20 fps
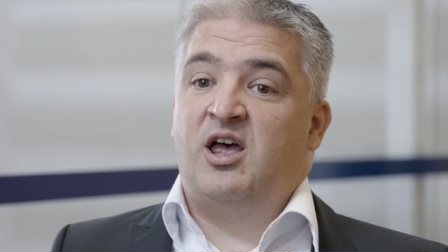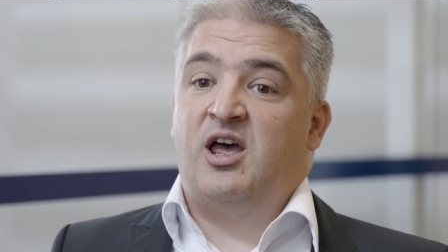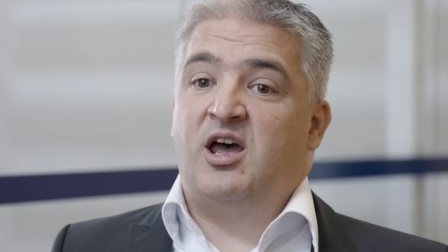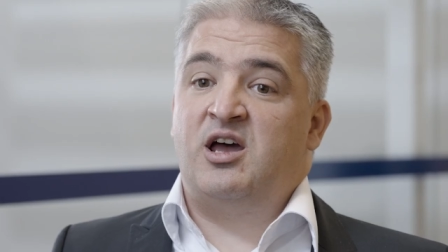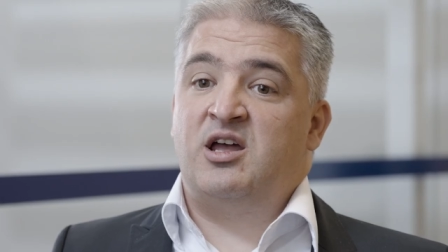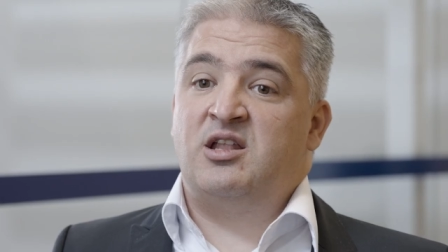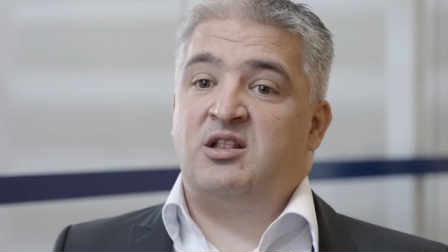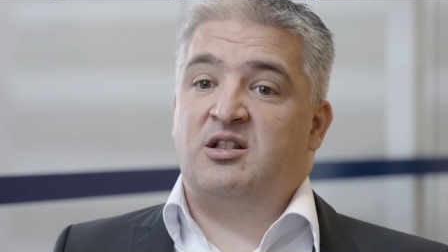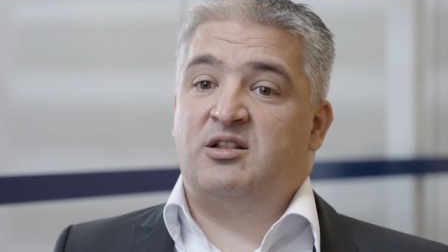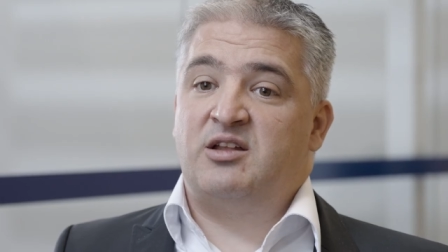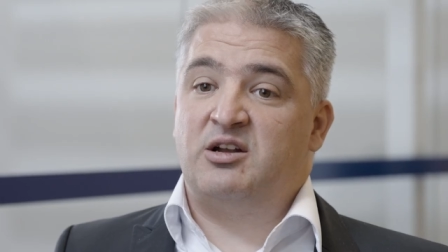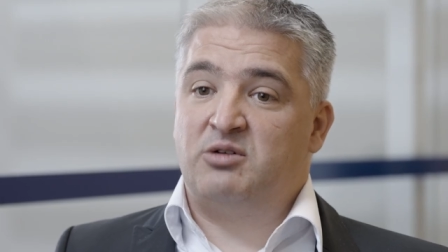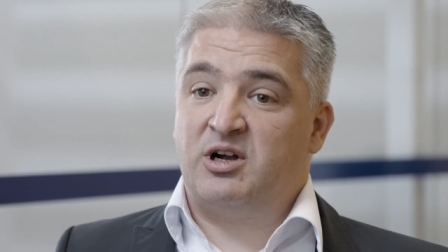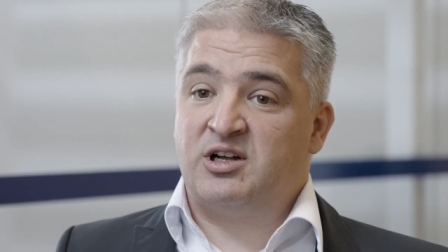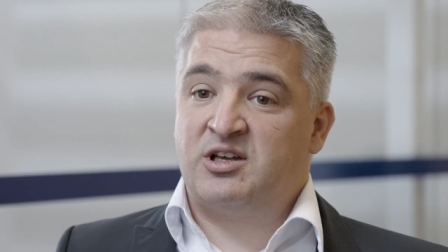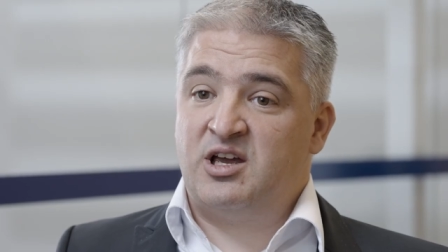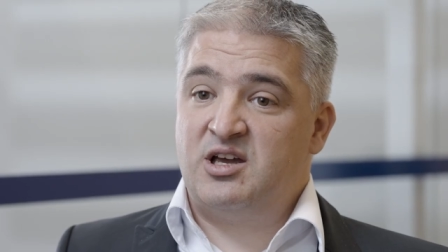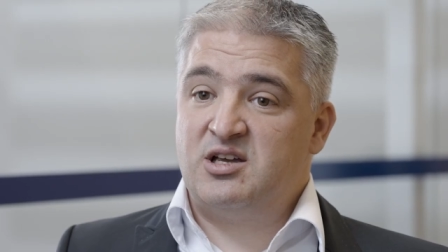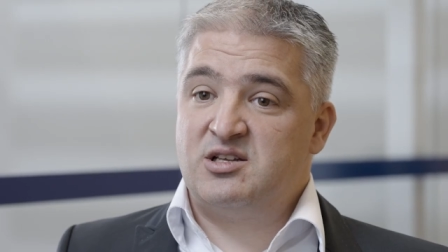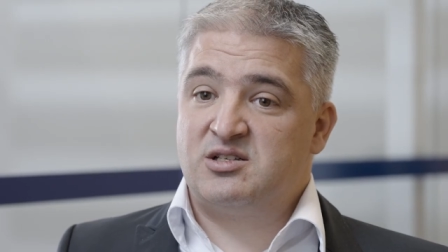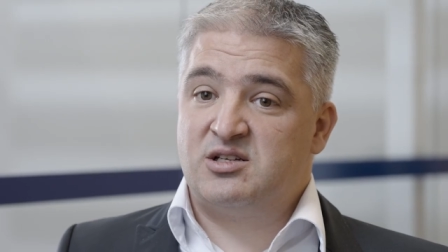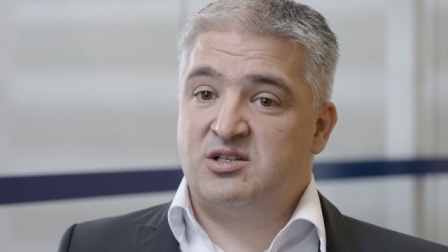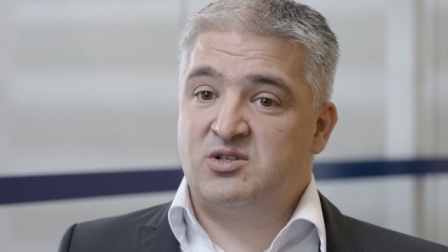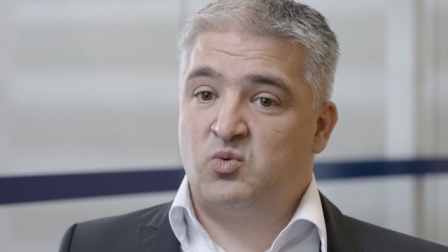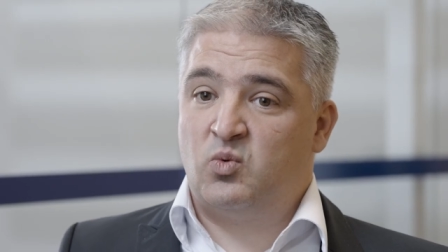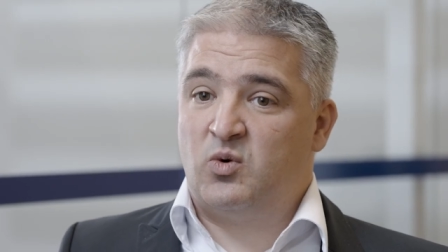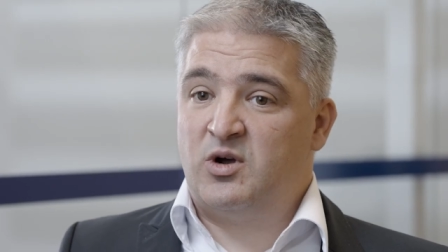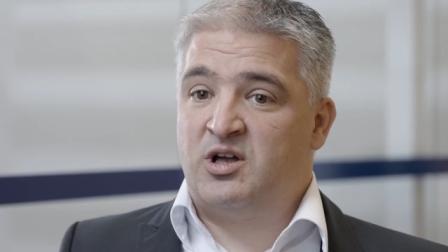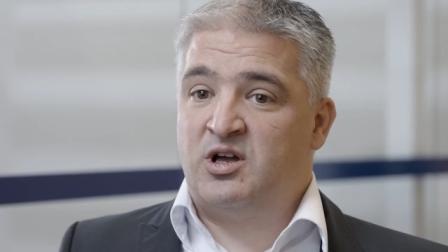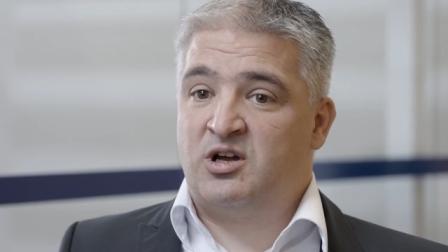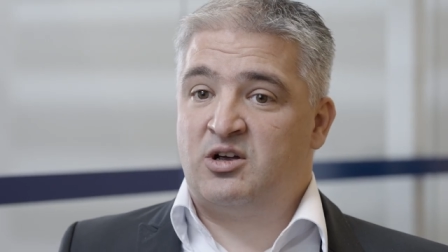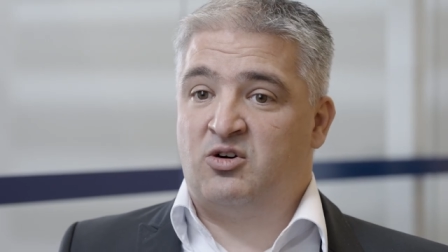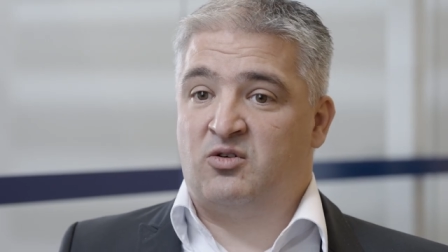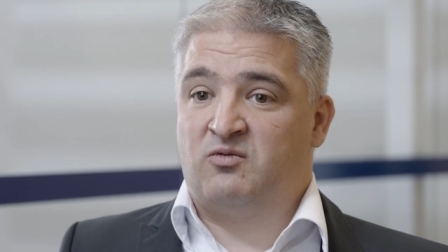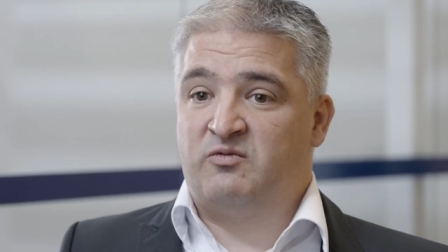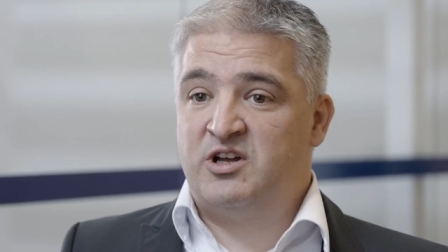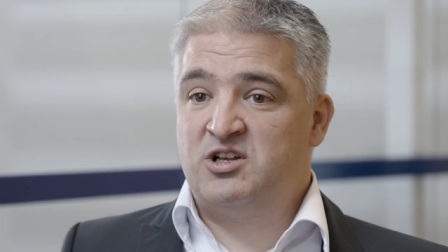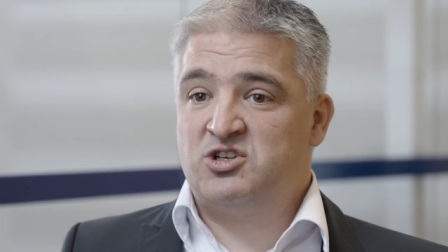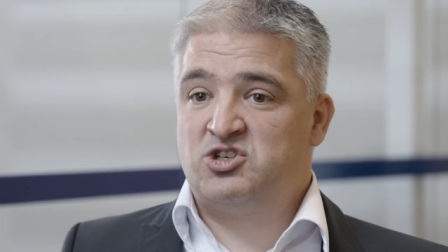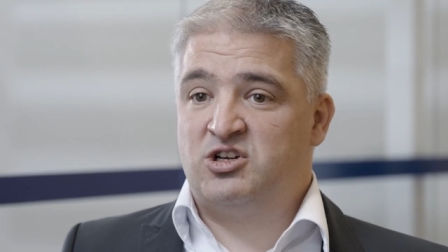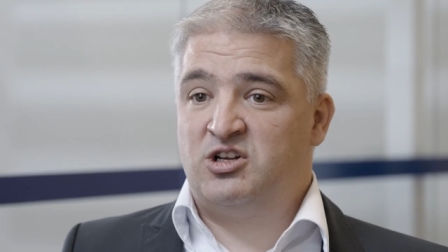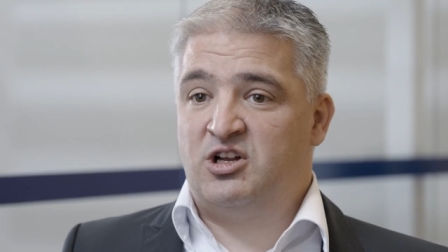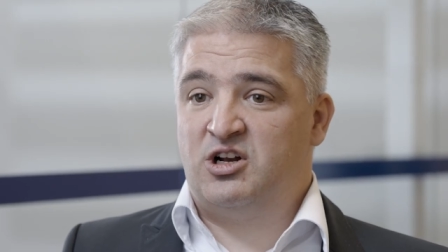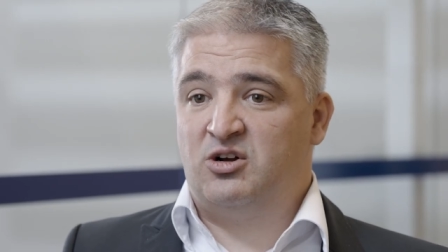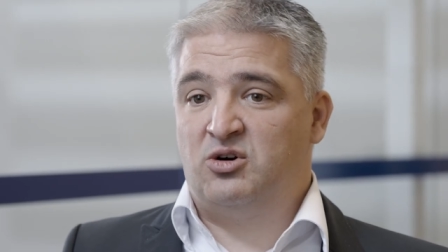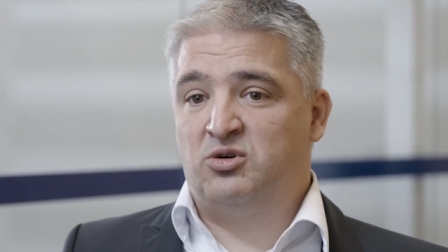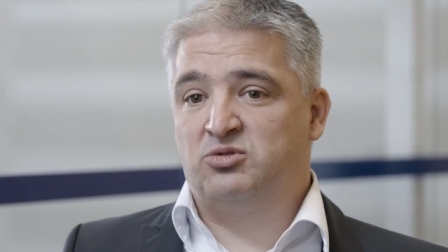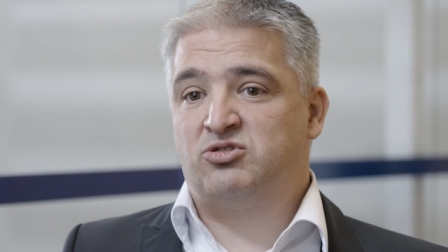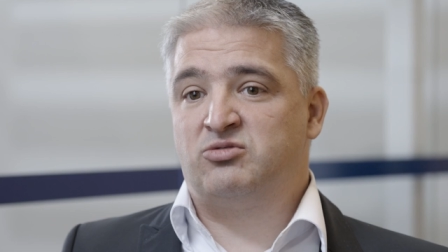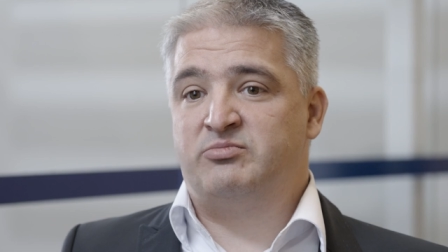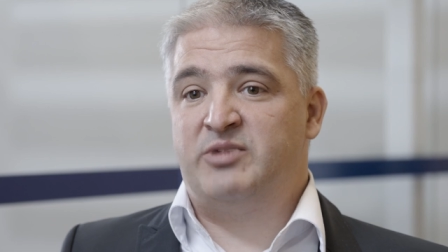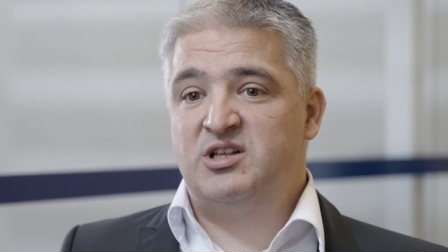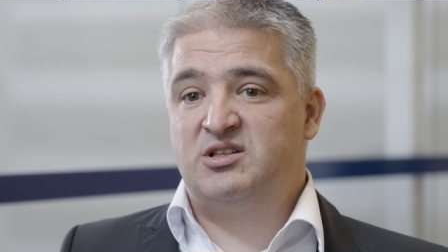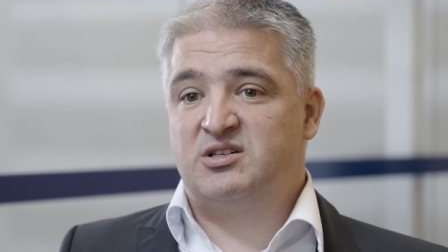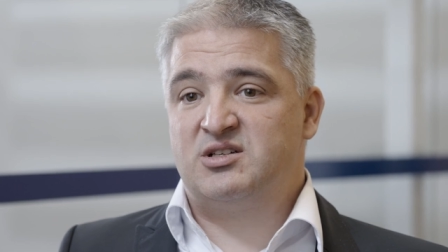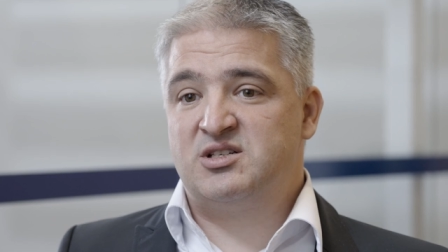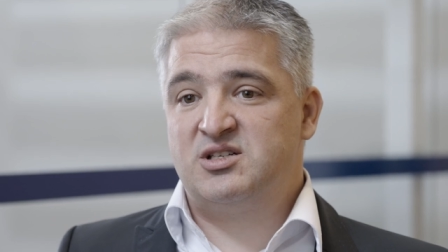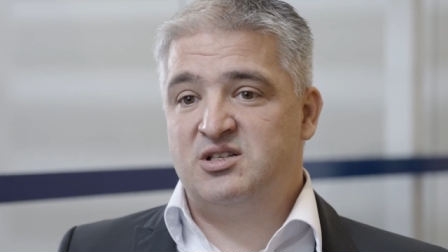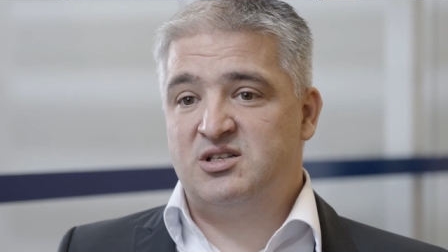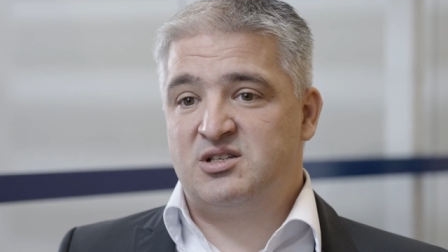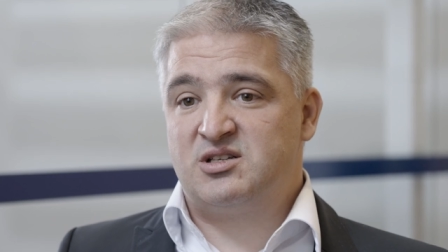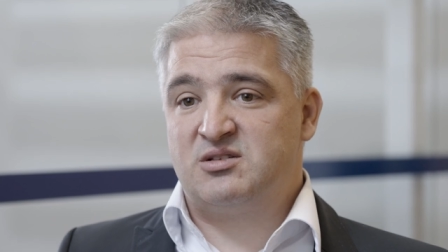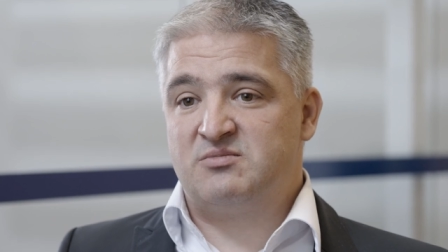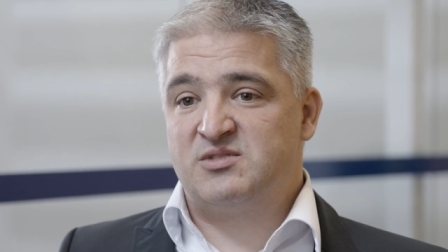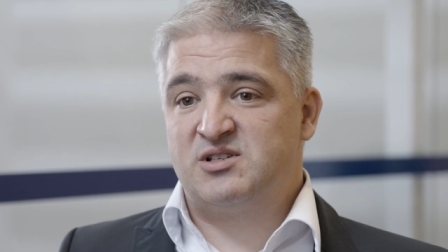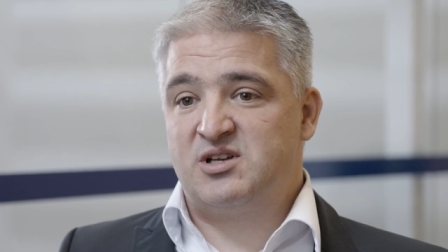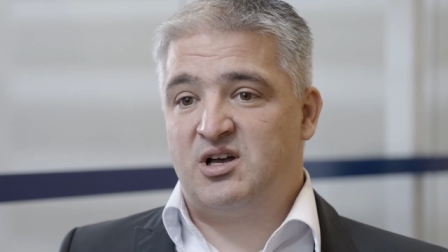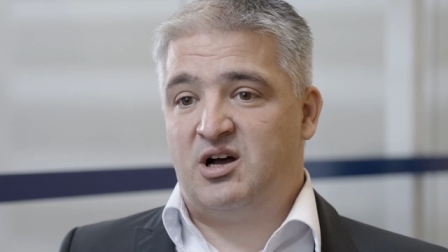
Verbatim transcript: and there are cases where conventional automated systems